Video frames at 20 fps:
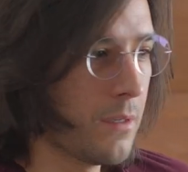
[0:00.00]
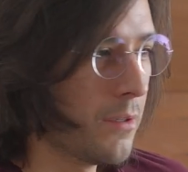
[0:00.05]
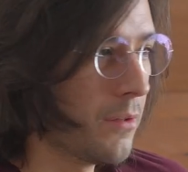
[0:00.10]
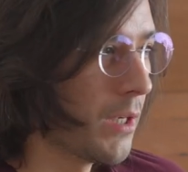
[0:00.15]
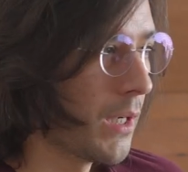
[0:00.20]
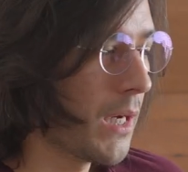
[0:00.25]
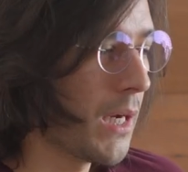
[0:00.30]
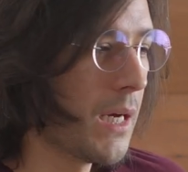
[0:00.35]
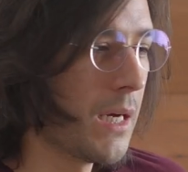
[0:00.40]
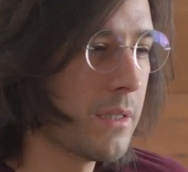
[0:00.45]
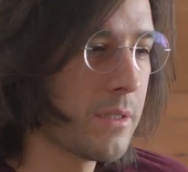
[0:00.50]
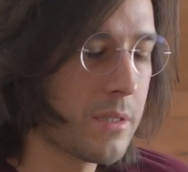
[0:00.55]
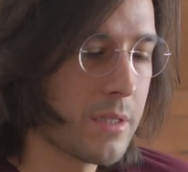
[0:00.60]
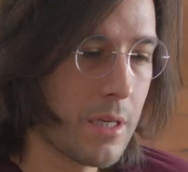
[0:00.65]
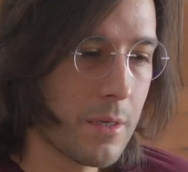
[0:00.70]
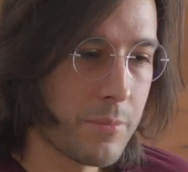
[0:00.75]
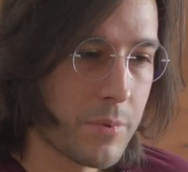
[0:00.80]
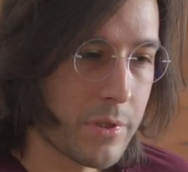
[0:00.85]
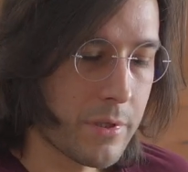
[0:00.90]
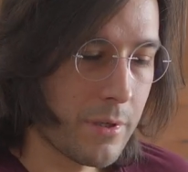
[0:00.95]
the
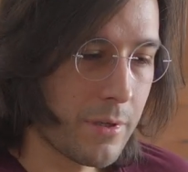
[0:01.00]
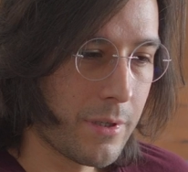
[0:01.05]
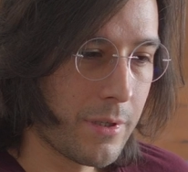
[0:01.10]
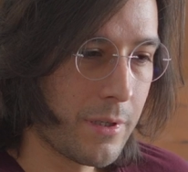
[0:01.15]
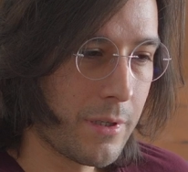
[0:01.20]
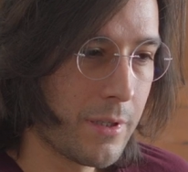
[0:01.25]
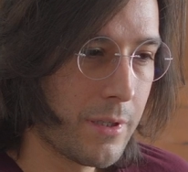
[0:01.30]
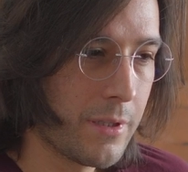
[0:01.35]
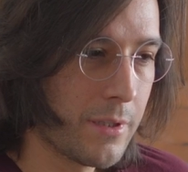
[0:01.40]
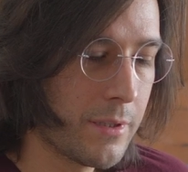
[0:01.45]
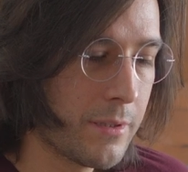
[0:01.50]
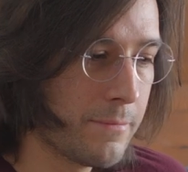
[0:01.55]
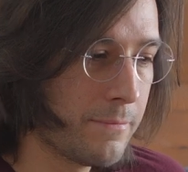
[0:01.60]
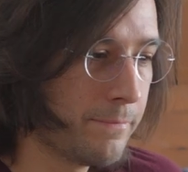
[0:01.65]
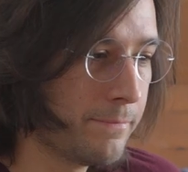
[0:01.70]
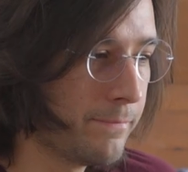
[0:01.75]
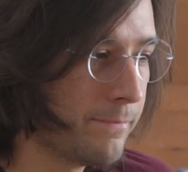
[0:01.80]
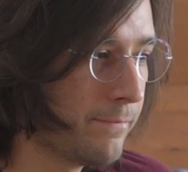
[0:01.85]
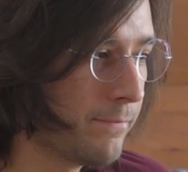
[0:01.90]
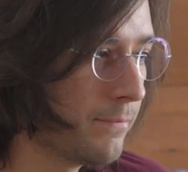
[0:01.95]
concepts are
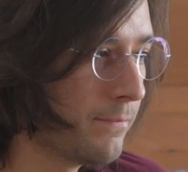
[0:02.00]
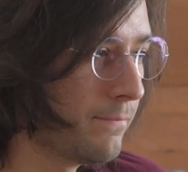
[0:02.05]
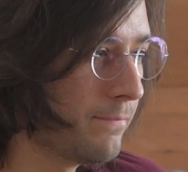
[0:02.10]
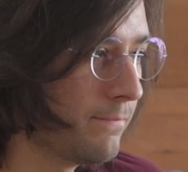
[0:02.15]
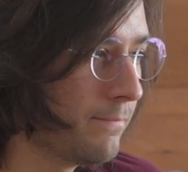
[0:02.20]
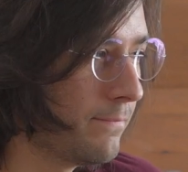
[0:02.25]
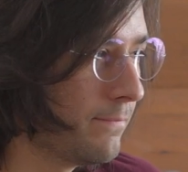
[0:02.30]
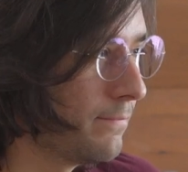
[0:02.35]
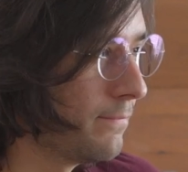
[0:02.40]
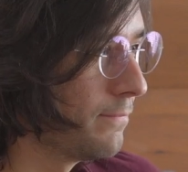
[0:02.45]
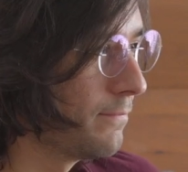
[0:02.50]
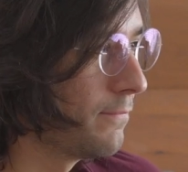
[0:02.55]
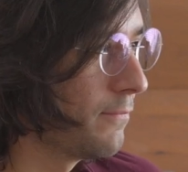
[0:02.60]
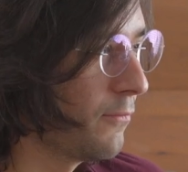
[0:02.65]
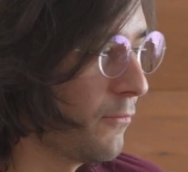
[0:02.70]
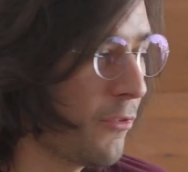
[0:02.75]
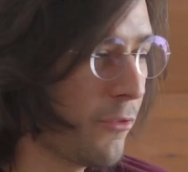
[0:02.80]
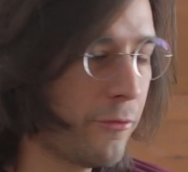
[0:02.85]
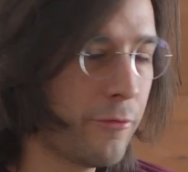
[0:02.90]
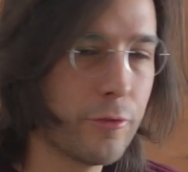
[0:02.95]

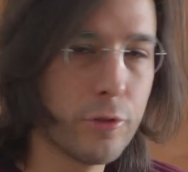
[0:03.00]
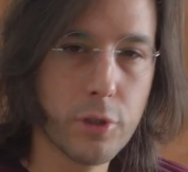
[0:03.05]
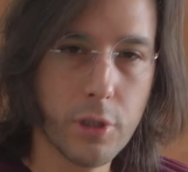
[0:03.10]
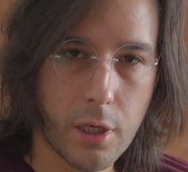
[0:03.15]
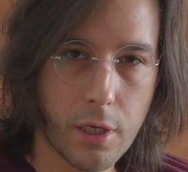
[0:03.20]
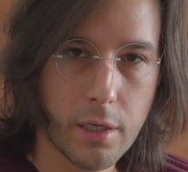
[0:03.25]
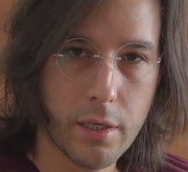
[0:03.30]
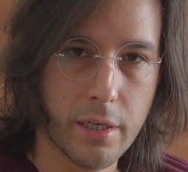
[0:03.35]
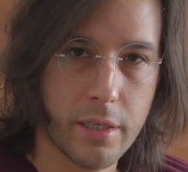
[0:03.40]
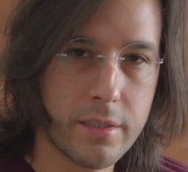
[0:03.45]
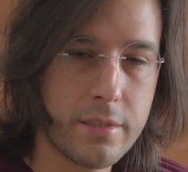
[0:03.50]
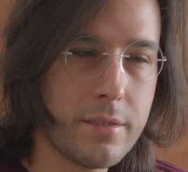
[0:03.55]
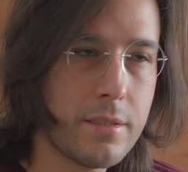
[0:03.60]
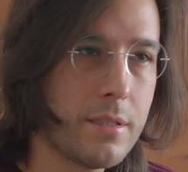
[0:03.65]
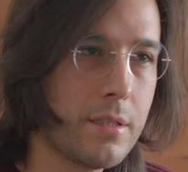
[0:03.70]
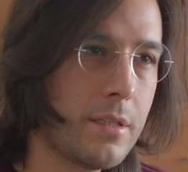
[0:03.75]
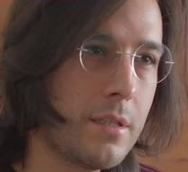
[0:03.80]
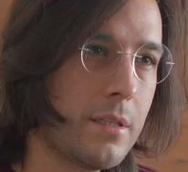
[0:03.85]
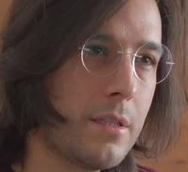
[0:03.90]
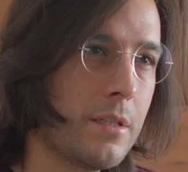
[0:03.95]
full on
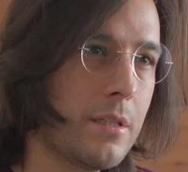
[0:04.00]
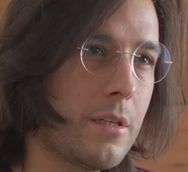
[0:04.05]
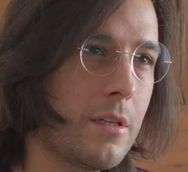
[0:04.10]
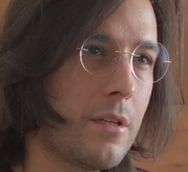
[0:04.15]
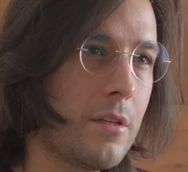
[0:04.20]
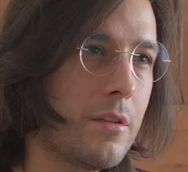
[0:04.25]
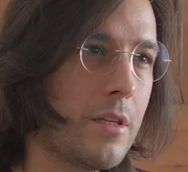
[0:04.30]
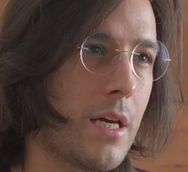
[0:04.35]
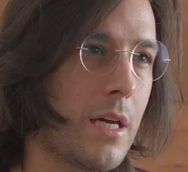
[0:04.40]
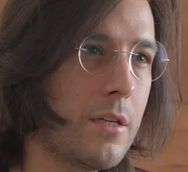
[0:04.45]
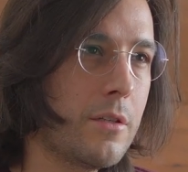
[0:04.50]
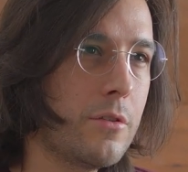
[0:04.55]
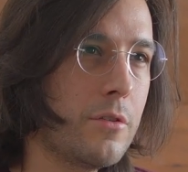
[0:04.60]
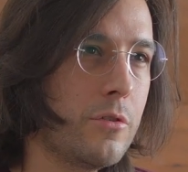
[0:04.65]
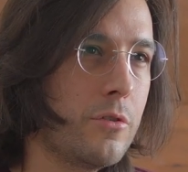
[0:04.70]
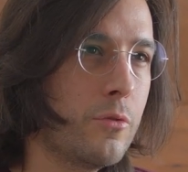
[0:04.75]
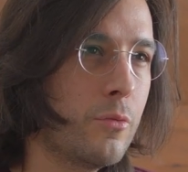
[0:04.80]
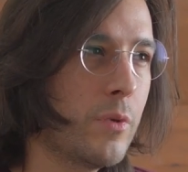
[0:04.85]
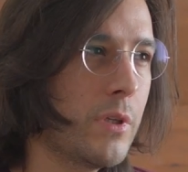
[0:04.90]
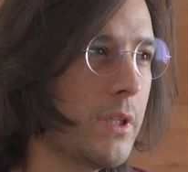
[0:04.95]
that
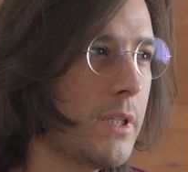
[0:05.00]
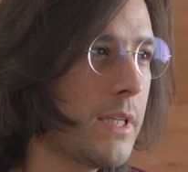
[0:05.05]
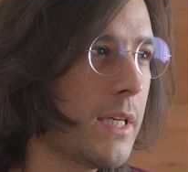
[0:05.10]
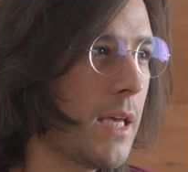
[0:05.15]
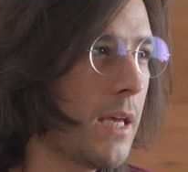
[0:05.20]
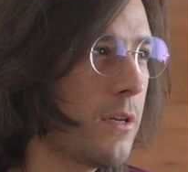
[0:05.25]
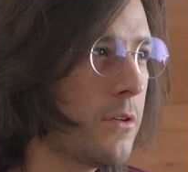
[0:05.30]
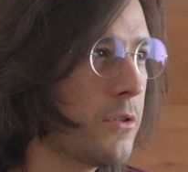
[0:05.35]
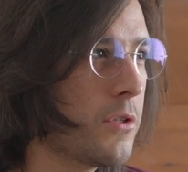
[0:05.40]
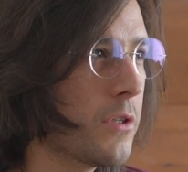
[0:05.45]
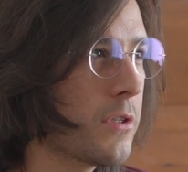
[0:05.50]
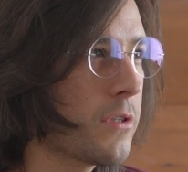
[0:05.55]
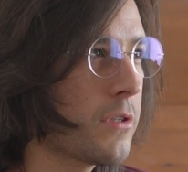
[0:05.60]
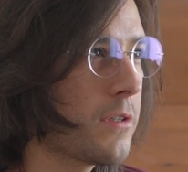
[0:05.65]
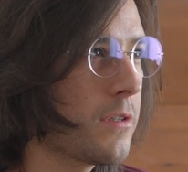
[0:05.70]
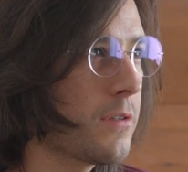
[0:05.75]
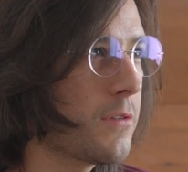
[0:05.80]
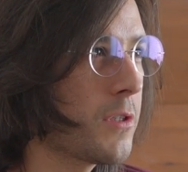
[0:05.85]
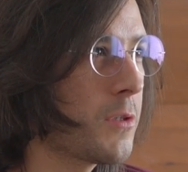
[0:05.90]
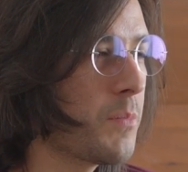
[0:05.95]
you really can't
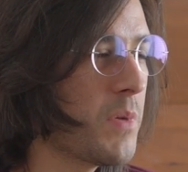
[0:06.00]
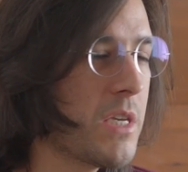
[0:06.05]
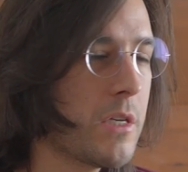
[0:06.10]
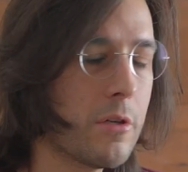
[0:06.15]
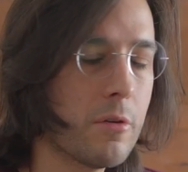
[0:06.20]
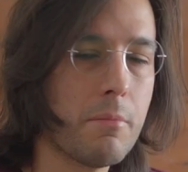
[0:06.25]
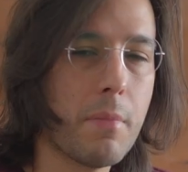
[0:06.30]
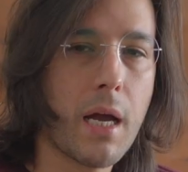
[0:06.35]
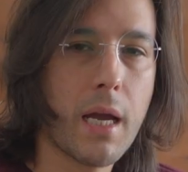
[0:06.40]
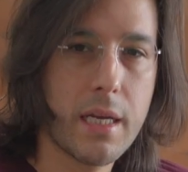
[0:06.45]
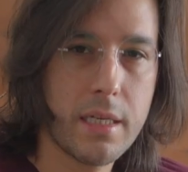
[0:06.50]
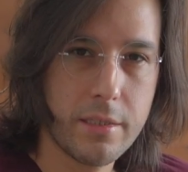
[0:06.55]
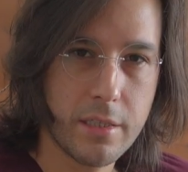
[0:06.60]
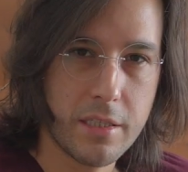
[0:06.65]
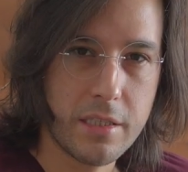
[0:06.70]
just speak your mind